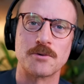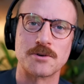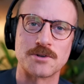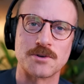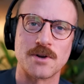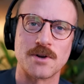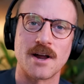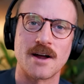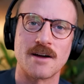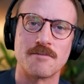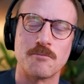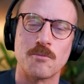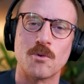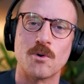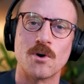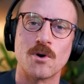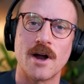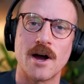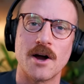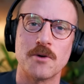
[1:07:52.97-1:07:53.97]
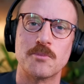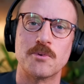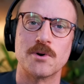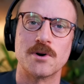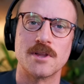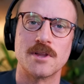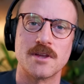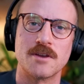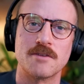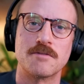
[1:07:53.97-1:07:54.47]
which would have more
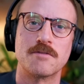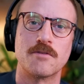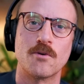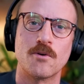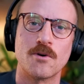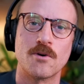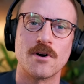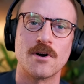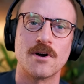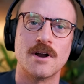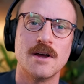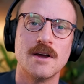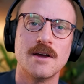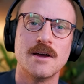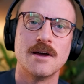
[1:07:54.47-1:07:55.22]
output than 4